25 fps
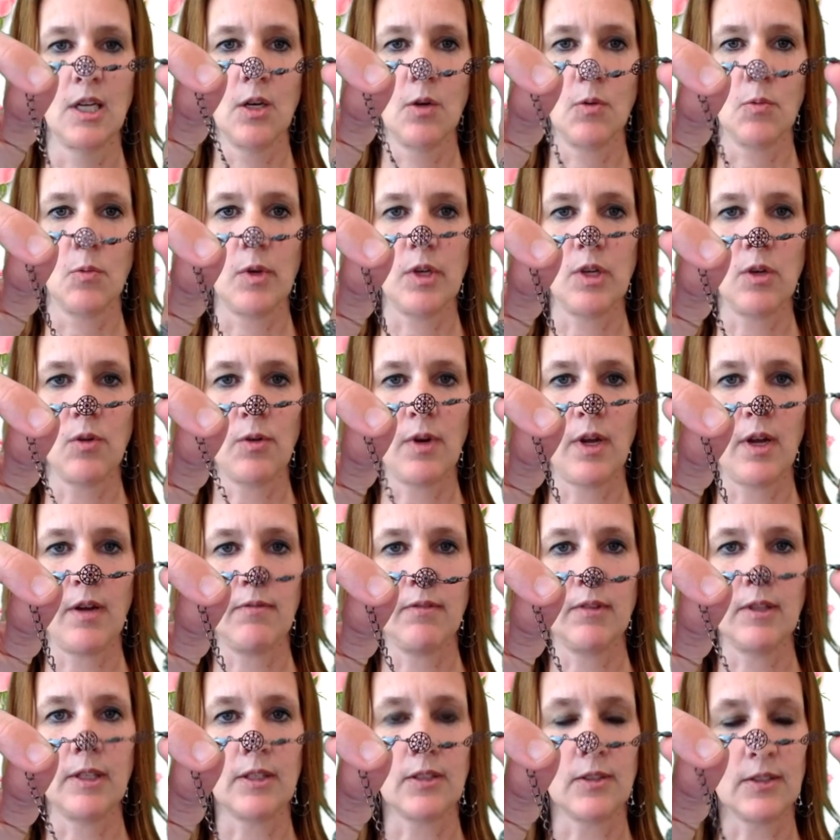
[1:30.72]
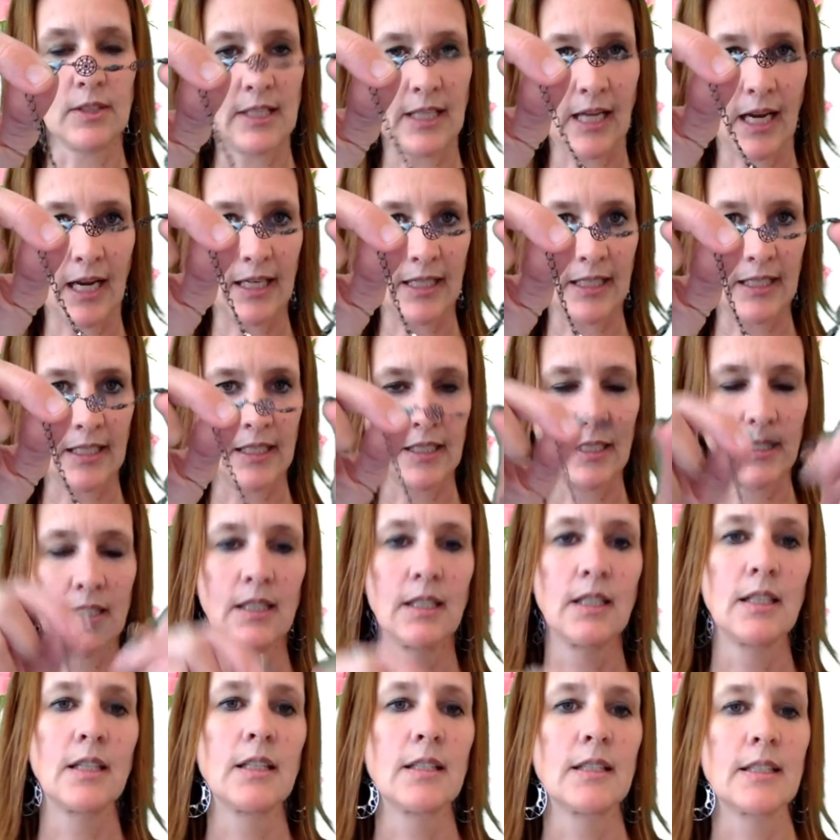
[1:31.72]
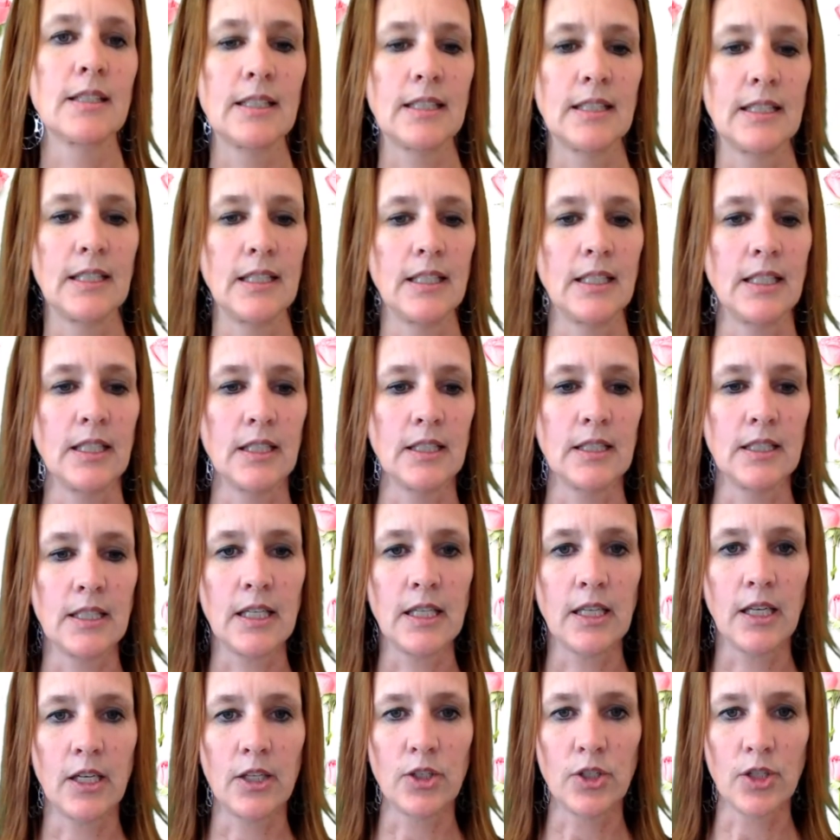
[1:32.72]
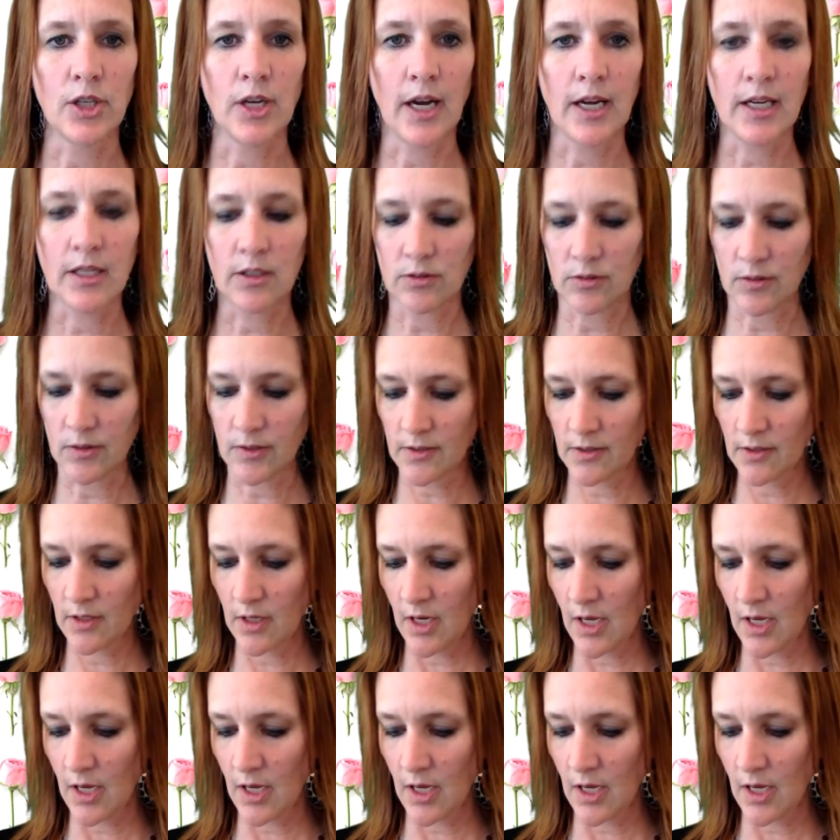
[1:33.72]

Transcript: we don't have little tiny skinny teenager ankles,